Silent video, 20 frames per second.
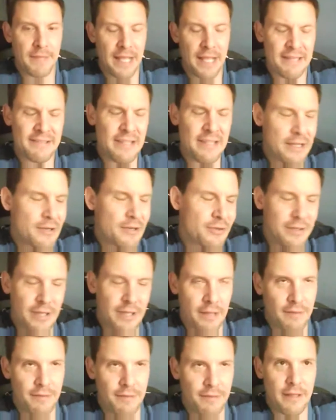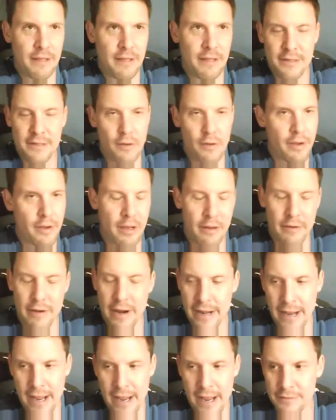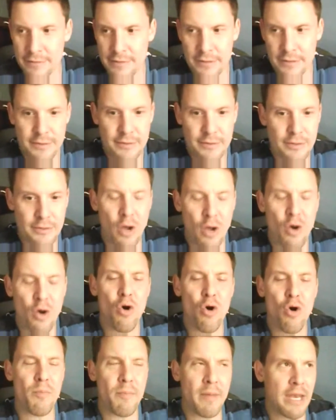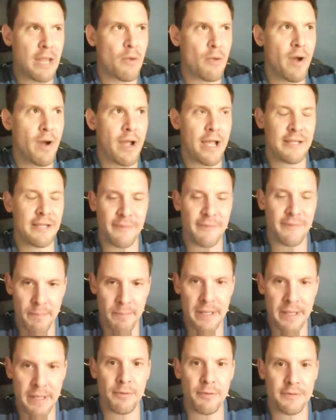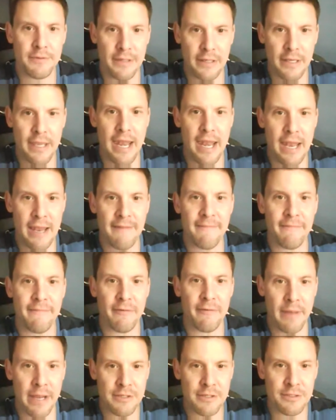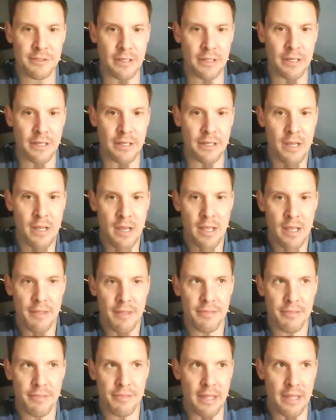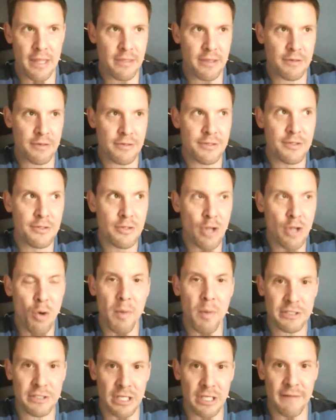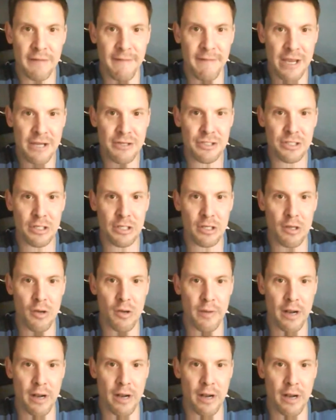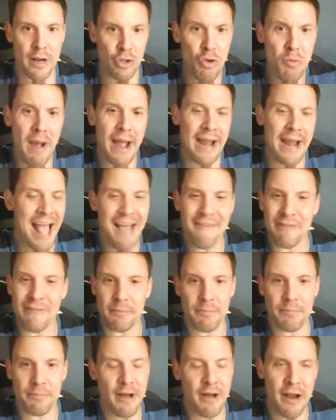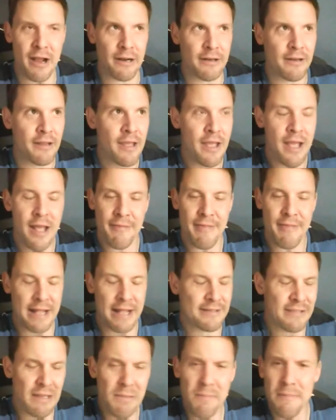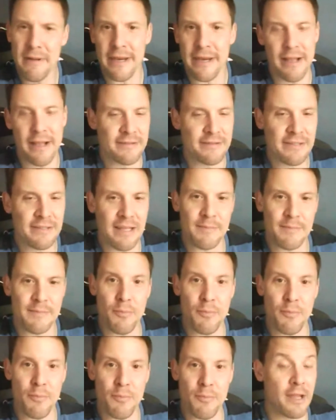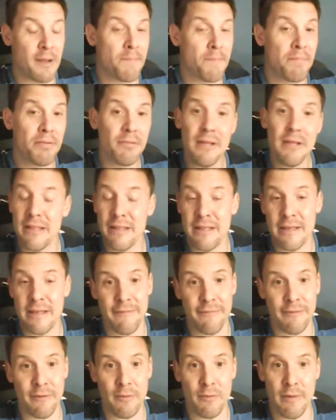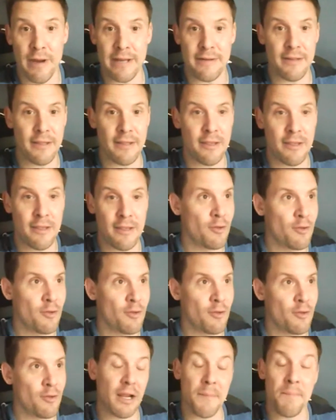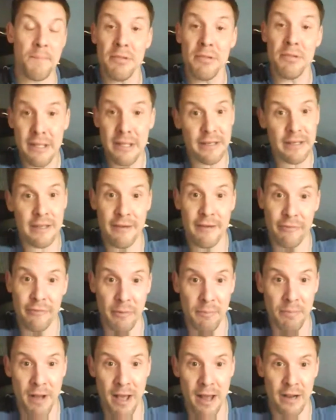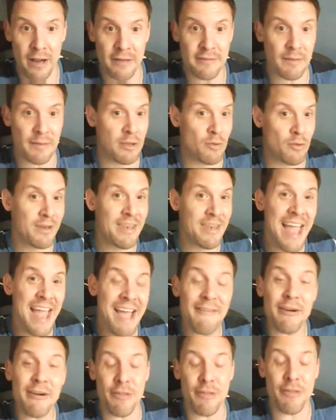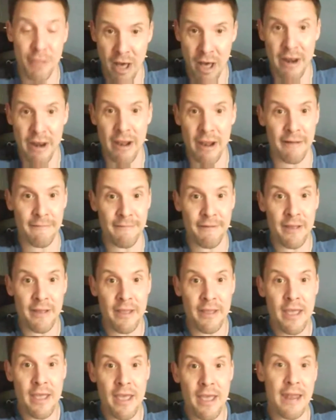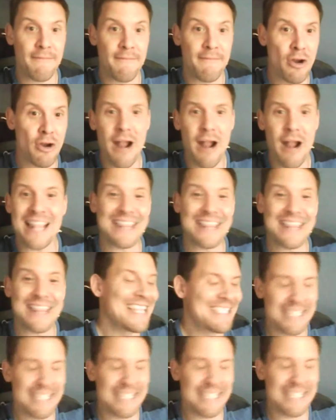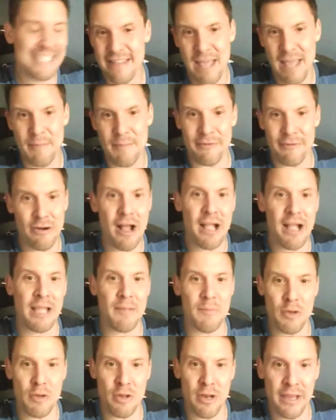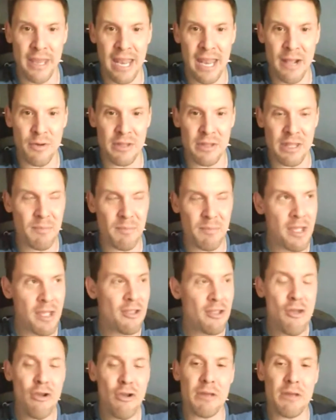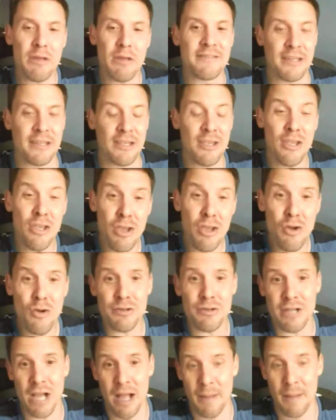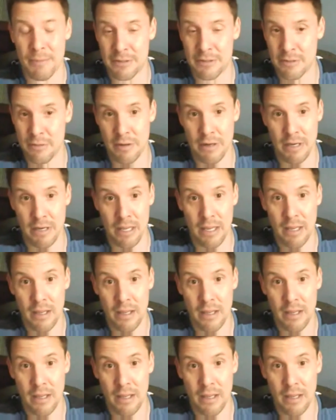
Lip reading: That's the interesting thing that's going on right now, is there's so many ways for people to get information, that there's so much innovation going on. You might have a product that somebody else comes up with a completely different way to use on a completely different product, something you never thought of. And if you're not listening to them, if you're not communicating with them, you can miss a huge opportunity.